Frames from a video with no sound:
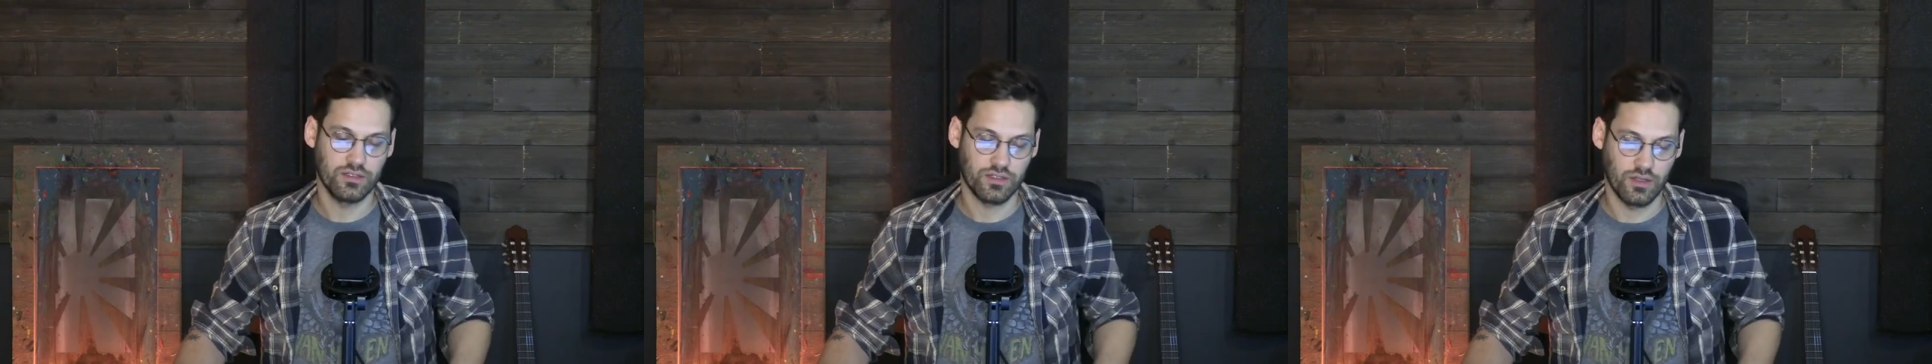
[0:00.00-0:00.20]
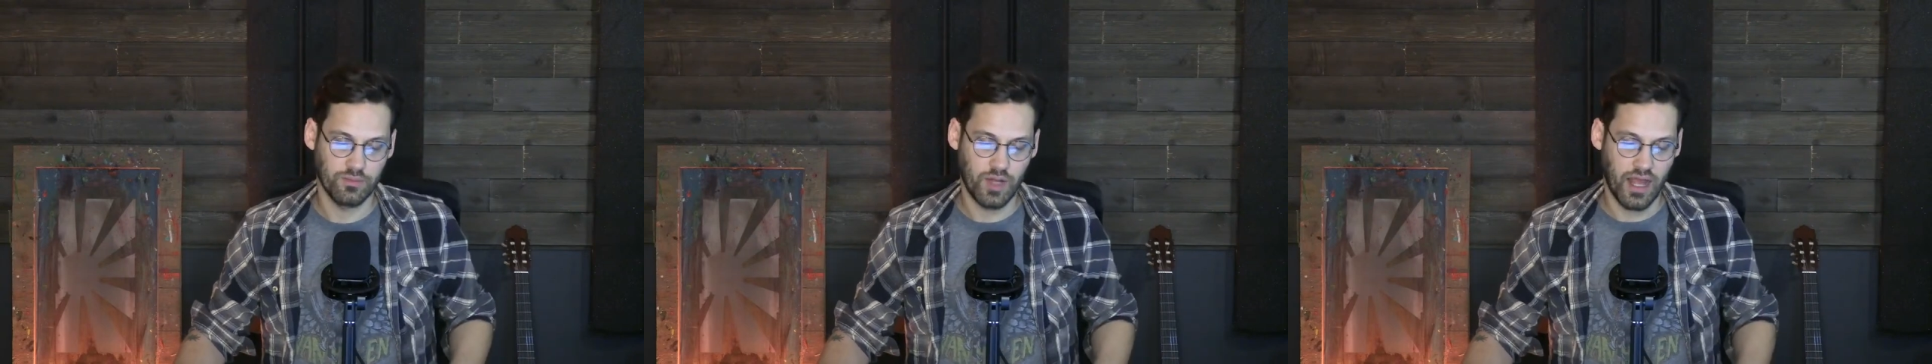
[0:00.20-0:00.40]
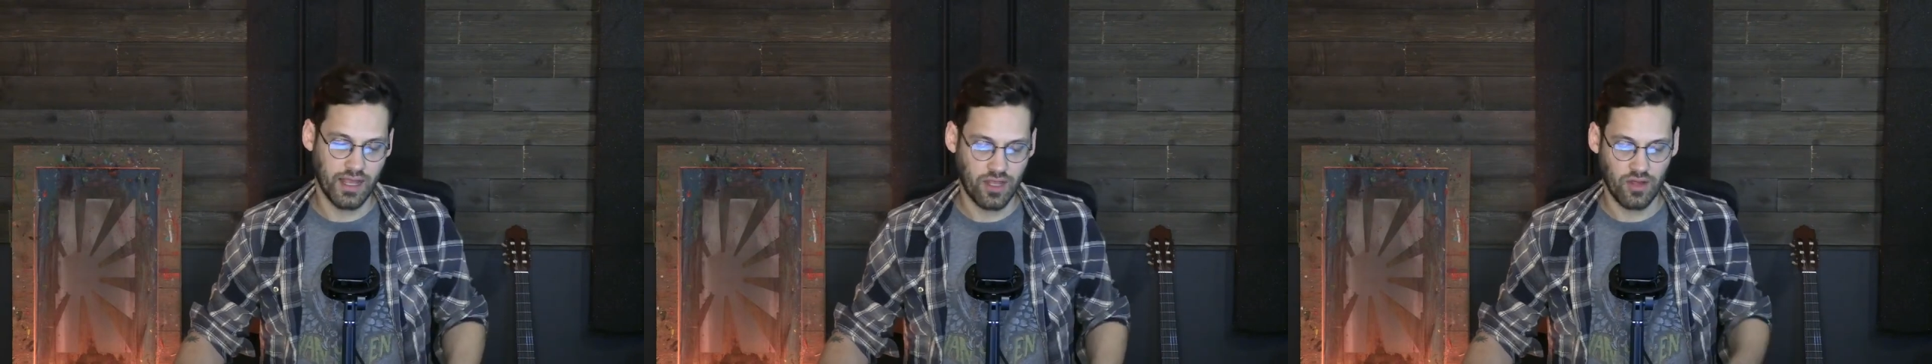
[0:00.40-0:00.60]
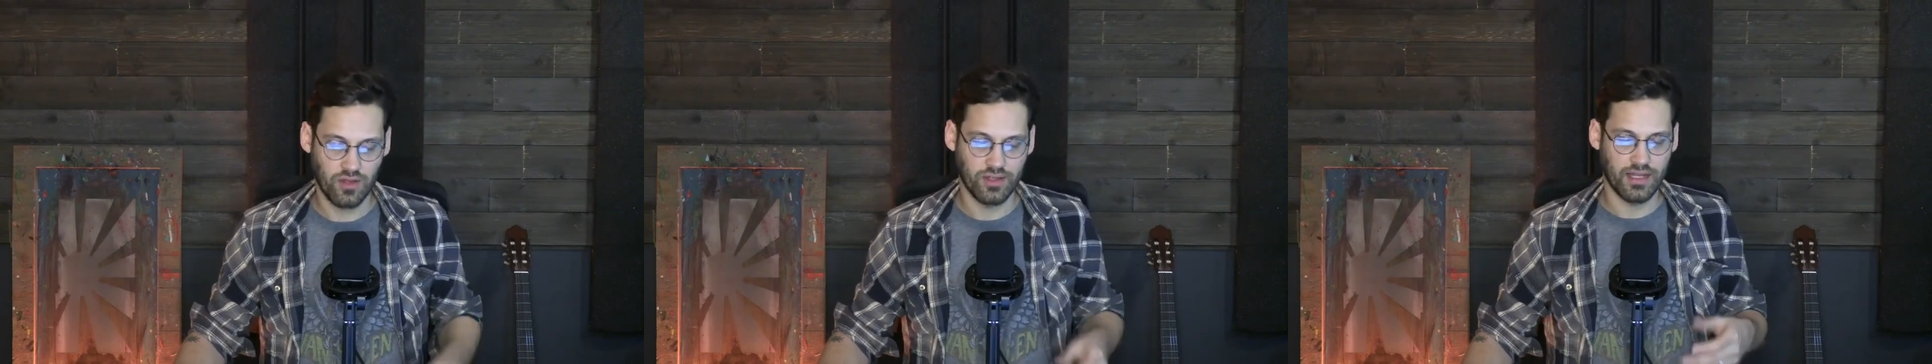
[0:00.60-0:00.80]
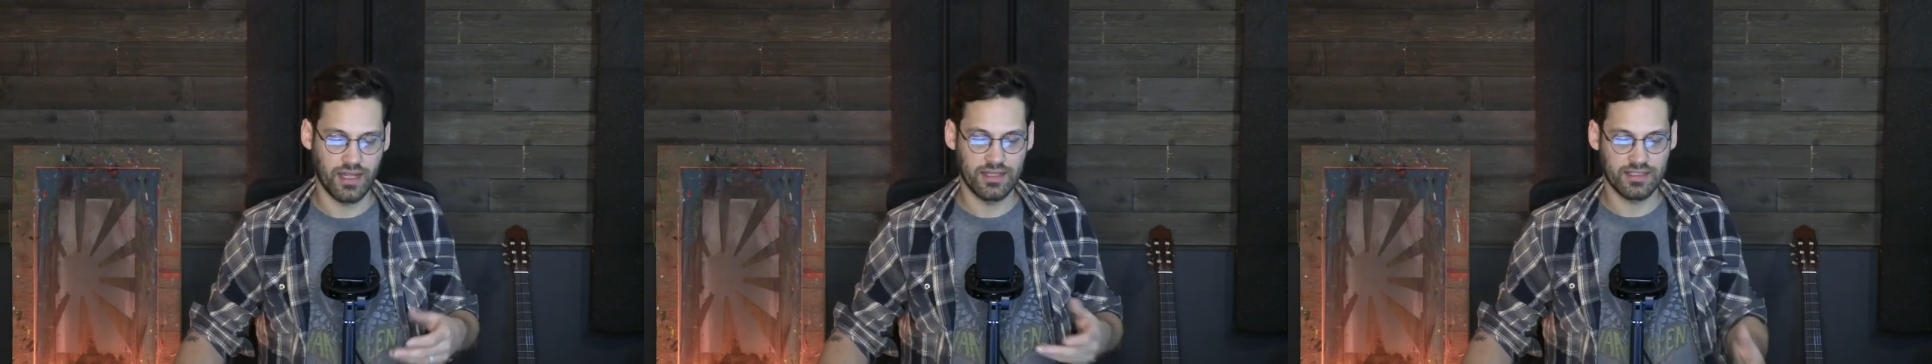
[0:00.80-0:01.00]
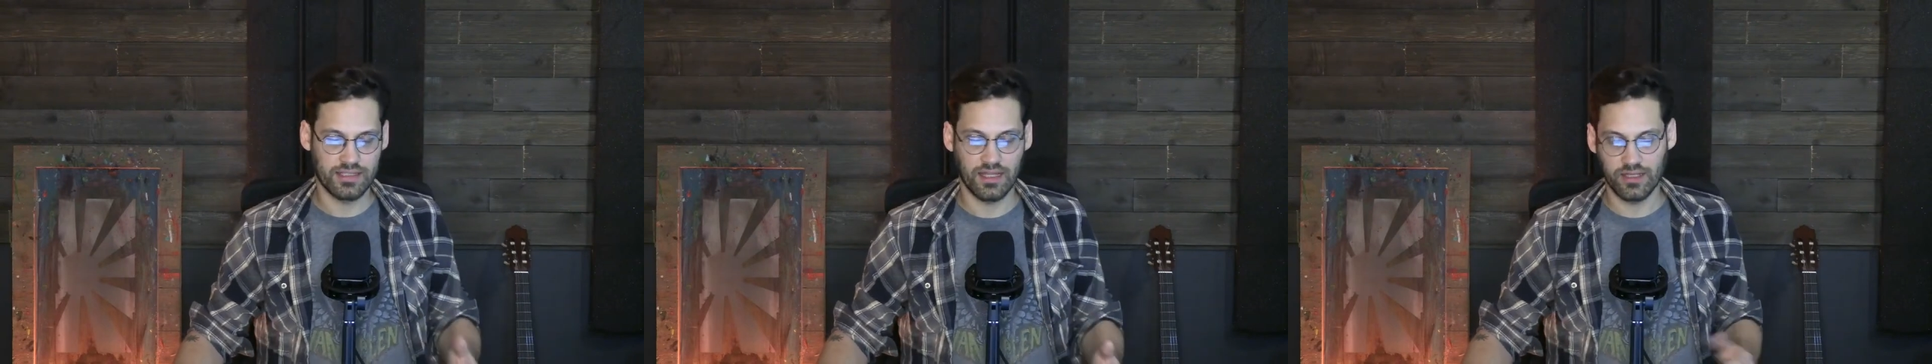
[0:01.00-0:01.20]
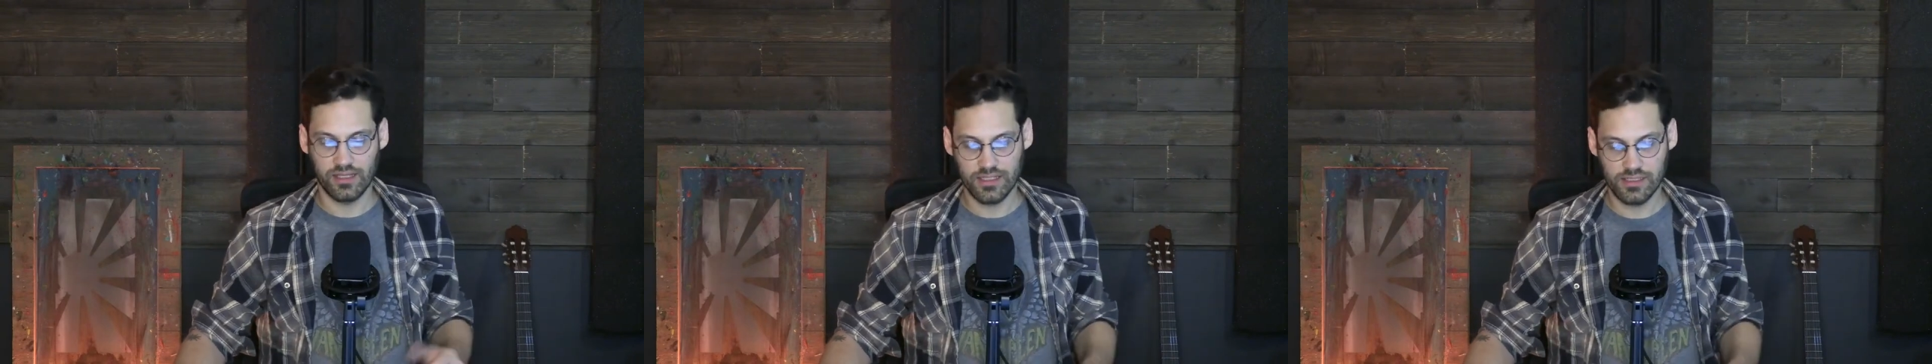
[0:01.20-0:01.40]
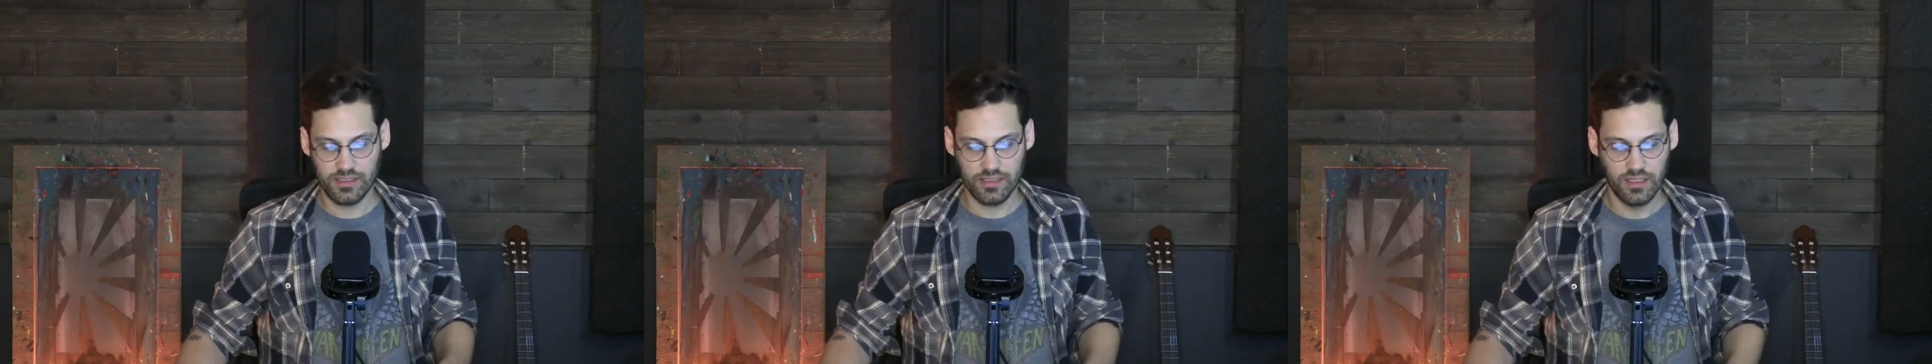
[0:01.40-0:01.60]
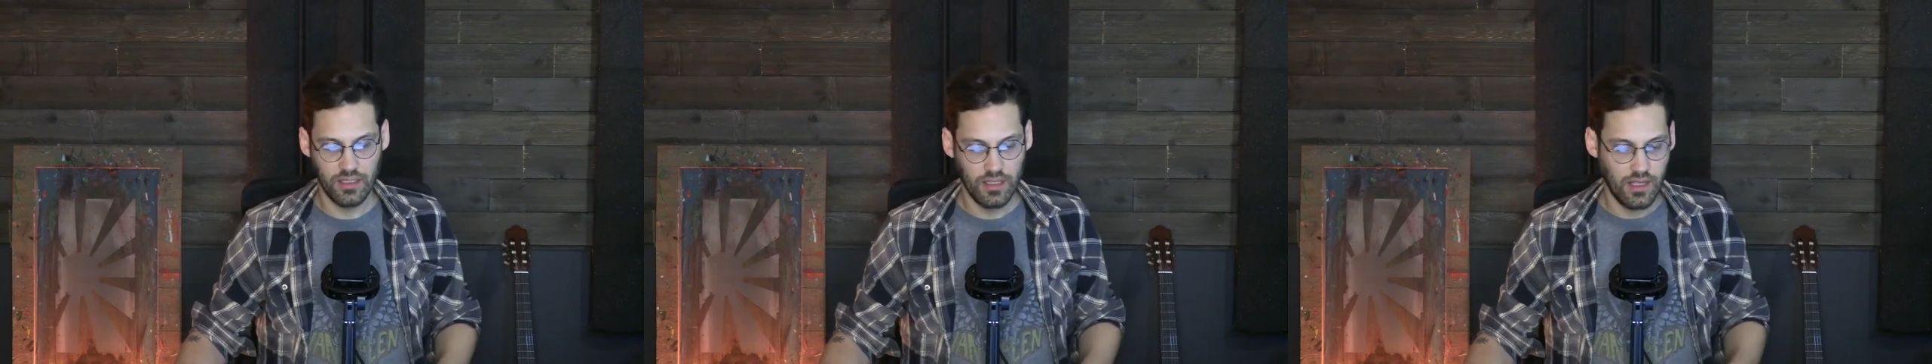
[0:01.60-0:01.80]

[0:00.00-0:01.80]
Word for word: So I'm, i call it enceladus,